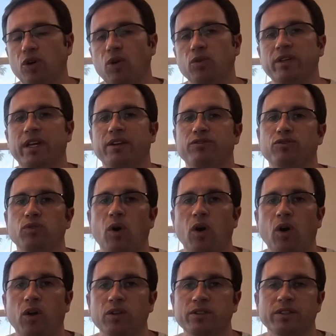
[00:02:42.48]
don't have to
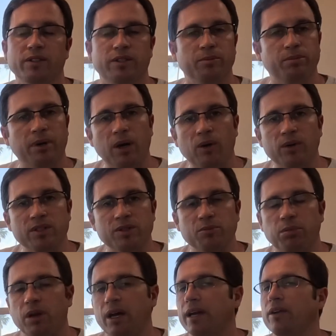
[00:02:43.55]
alter the power
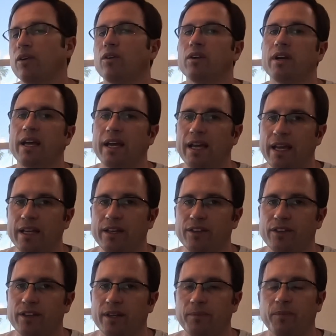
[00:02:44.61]
supply or
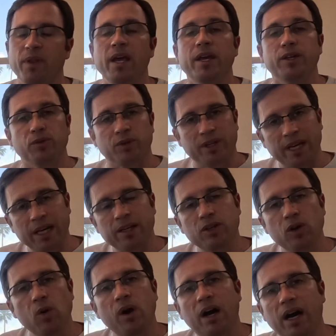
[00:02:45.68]
anything. You can
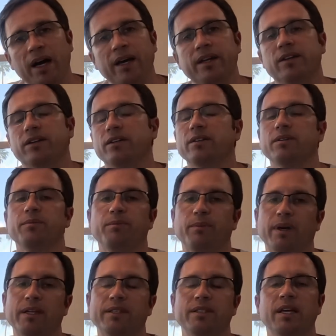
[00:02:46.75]
go higher,
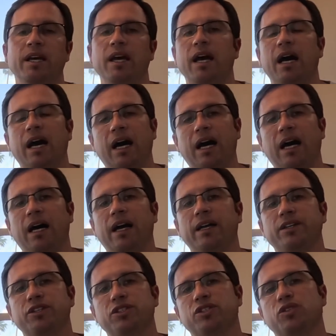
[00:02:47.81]
but
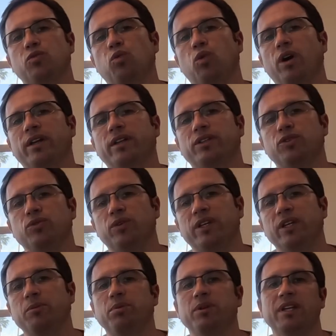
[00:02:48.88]
I just wanted to
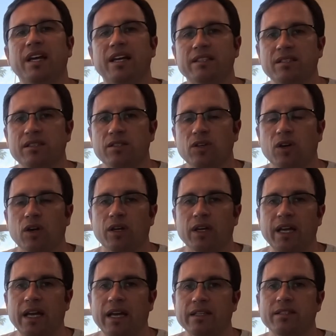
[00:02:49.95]
keep it as
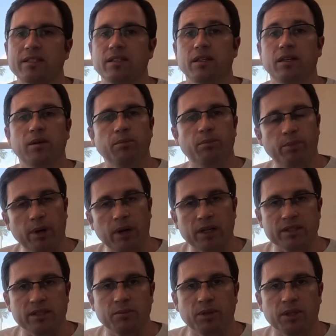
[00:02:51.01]
stock as
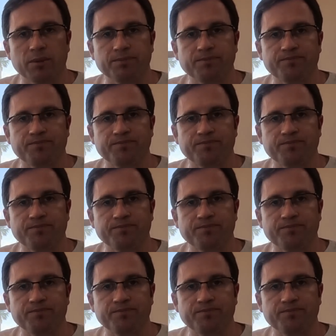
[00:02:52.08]
possible.